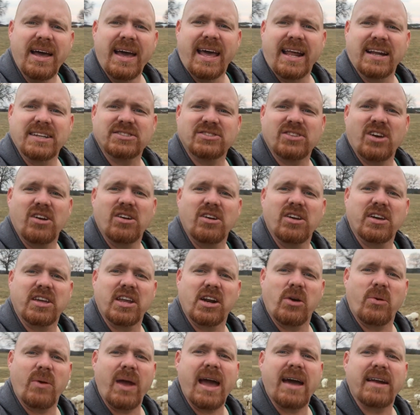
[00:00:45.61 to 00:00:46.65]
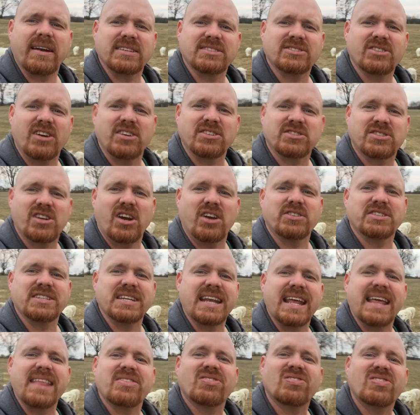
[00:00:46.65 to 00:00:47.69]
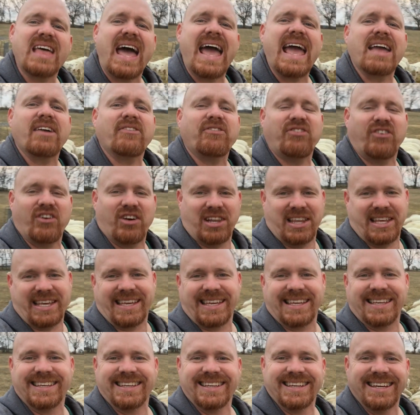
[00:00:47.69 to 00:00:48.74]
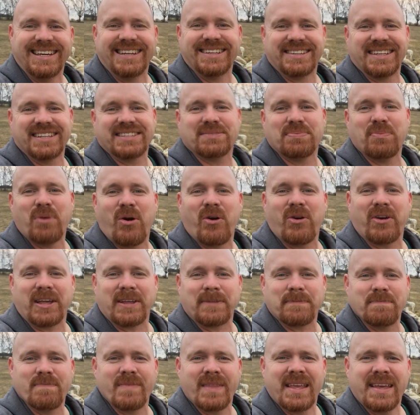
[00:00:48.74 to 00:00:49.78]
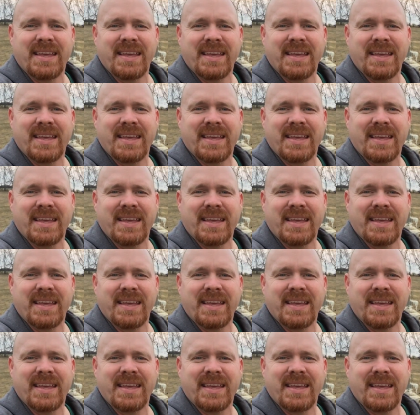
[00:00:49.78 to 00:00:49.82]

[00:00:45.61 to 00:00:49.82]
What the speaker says: And I start looking around. I start searching. And thankfully, this morning,